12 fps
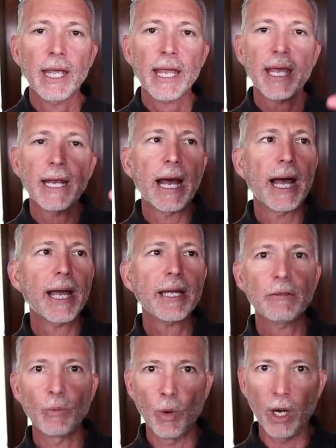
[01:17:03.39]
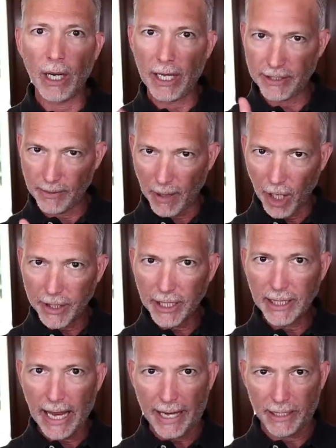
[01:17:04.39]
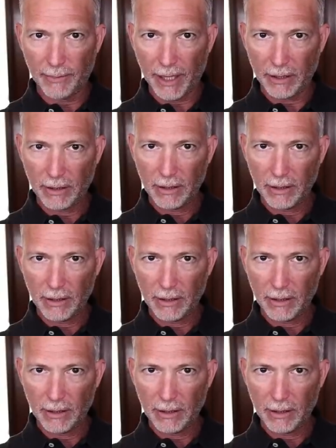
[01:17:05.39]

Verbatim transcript: And I, what? It's a marketing document.